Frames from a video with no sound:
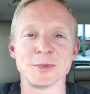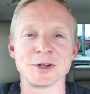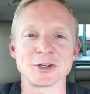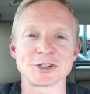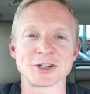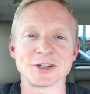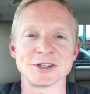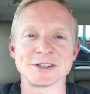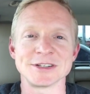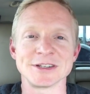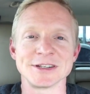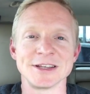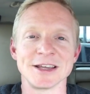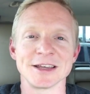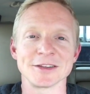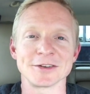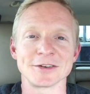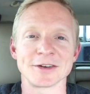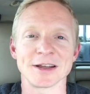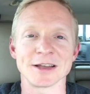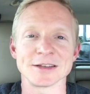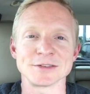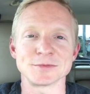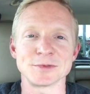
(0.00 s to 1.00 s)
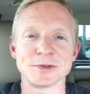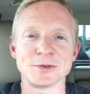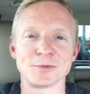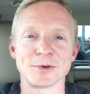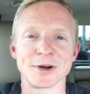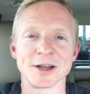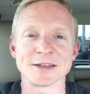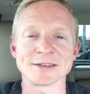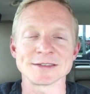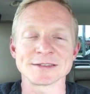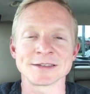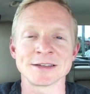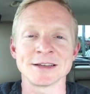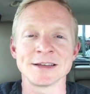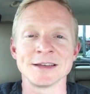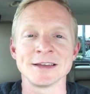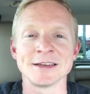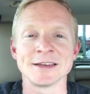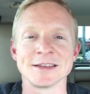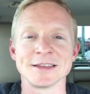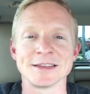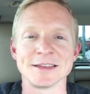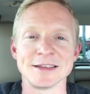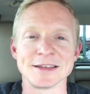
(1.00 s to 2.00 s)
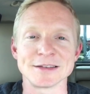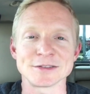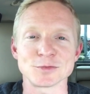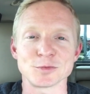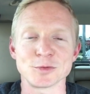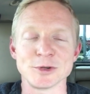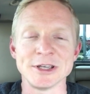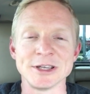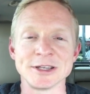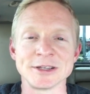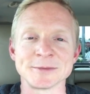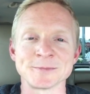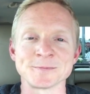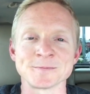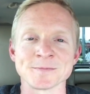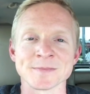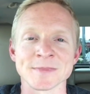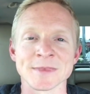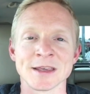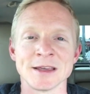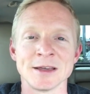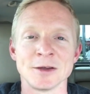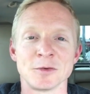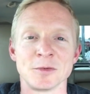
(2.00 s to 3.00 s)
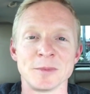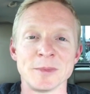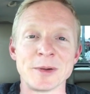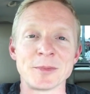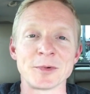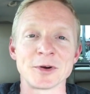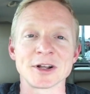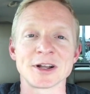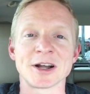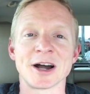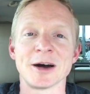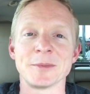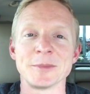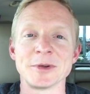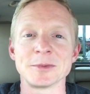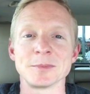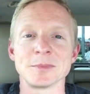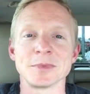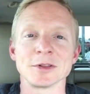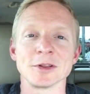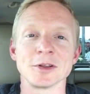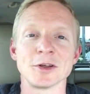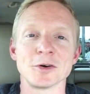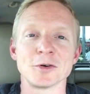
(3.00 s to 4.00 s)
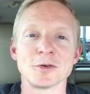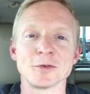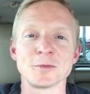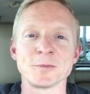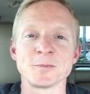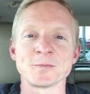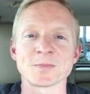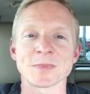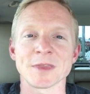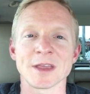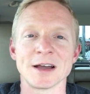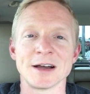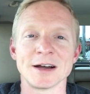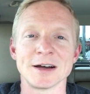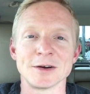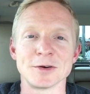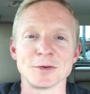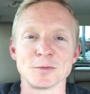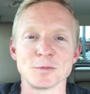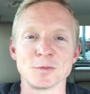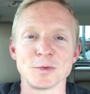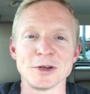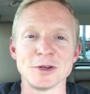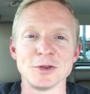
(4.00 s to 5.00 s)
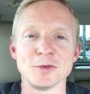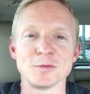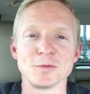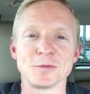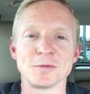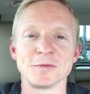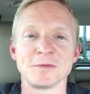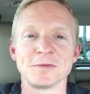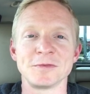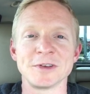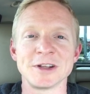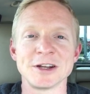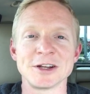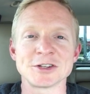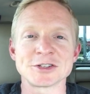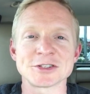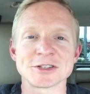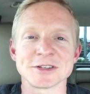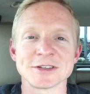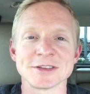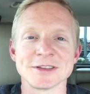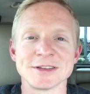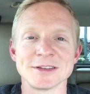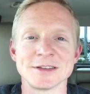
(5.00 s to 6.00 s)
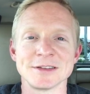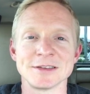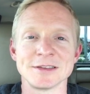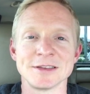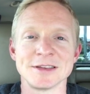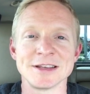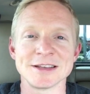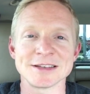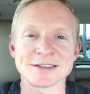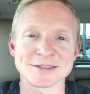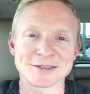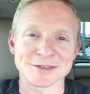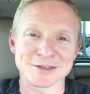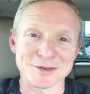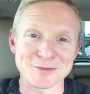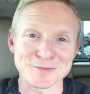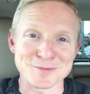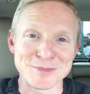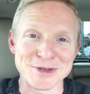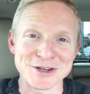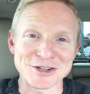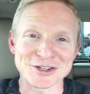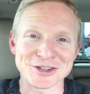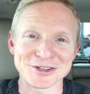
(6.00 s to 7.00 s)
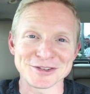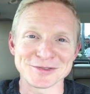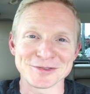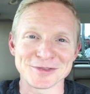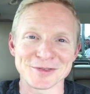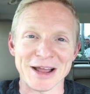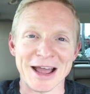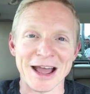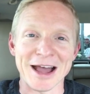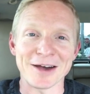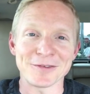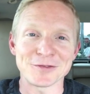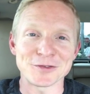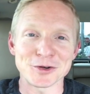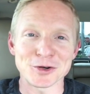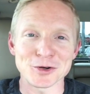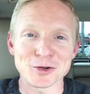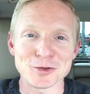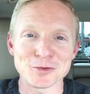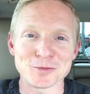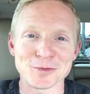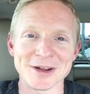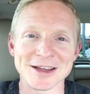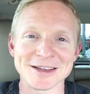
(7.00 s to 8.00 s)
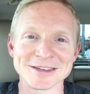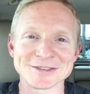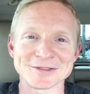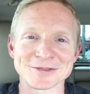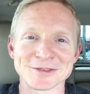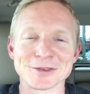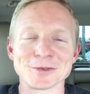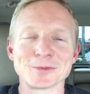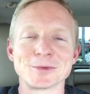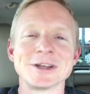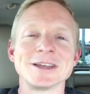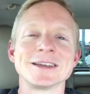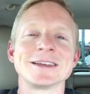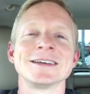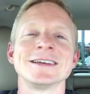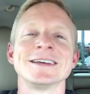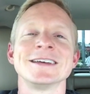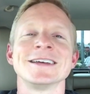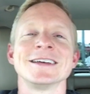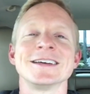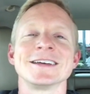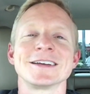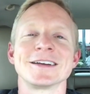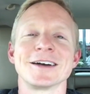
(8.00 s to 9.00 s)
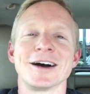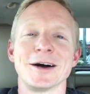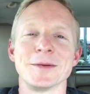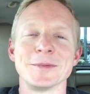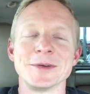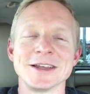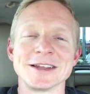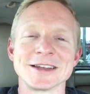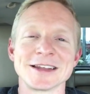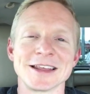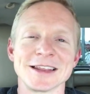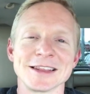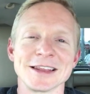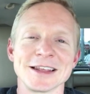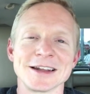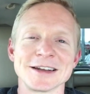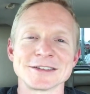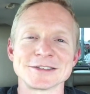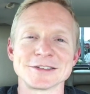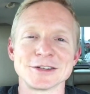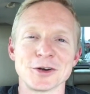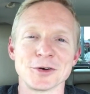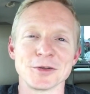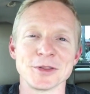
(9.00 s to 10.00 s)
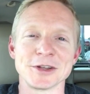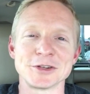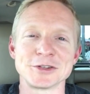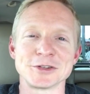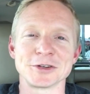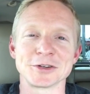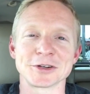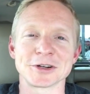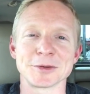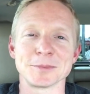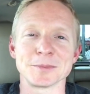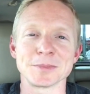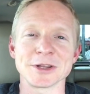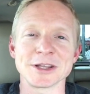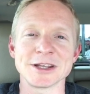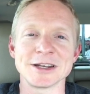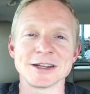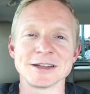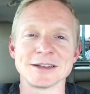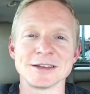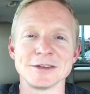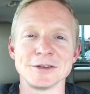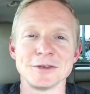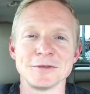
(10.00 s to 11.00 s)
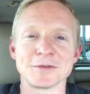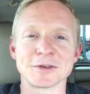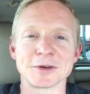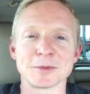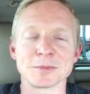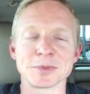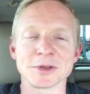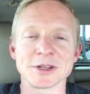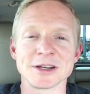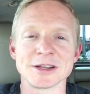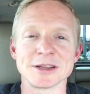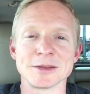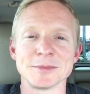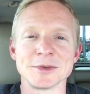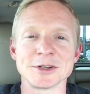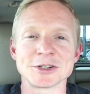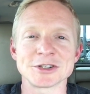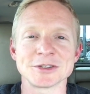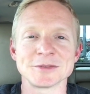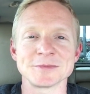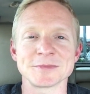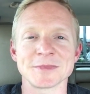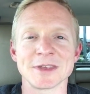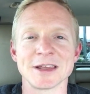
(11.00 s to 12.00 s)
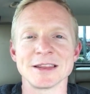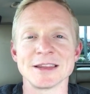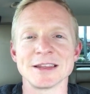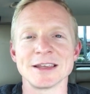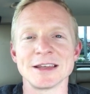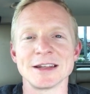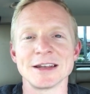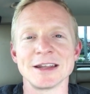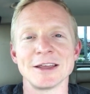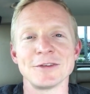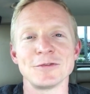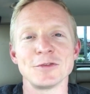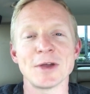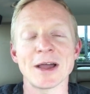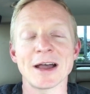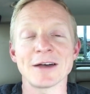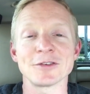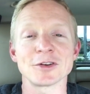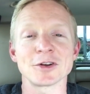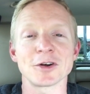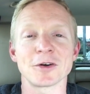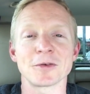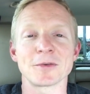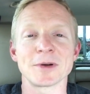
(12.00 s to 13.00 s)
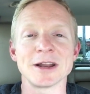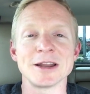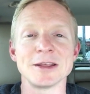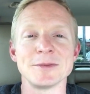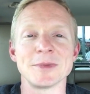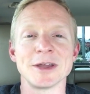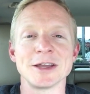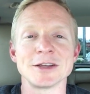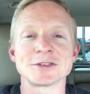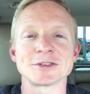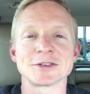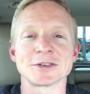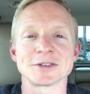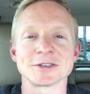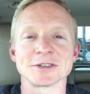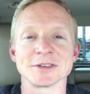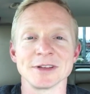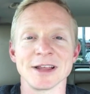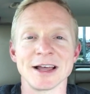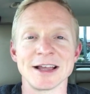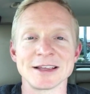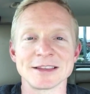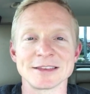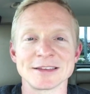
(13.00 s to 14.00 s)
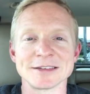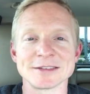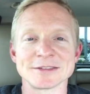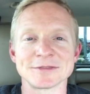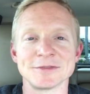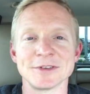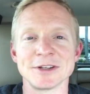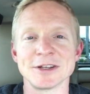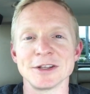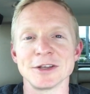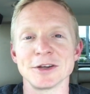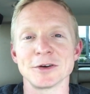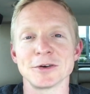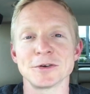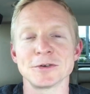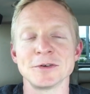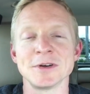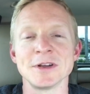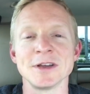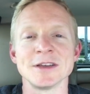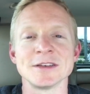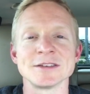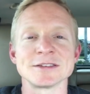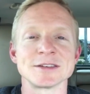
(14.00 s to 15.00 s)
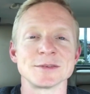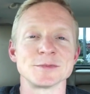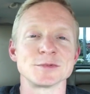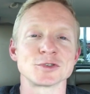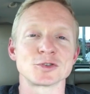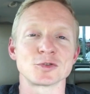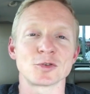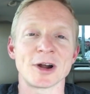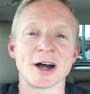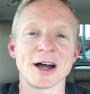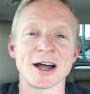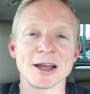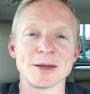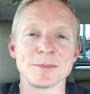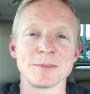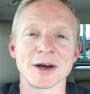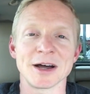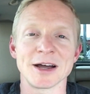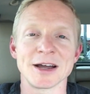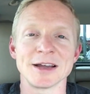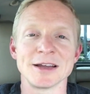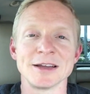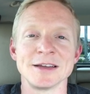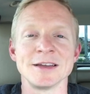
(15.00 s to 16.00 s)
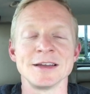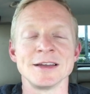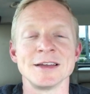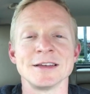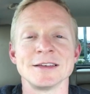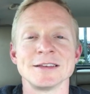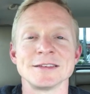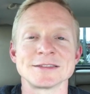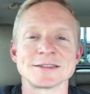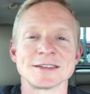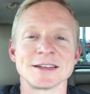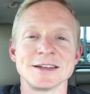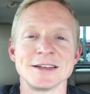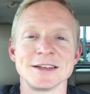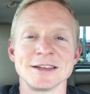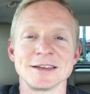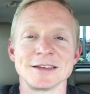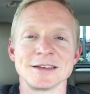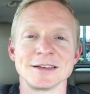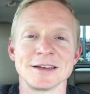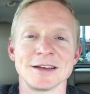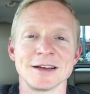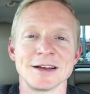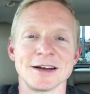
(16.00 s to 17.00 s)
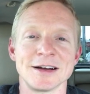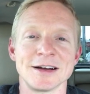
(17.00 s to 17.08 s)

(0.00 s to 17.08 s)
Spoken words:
mission together as we rest this week. Remember to comment below when you finish this mission after you rest for the week. Comment and let us know that you've completed the mission. And then if you haven't already, make sure to like this video, subscribe by sending,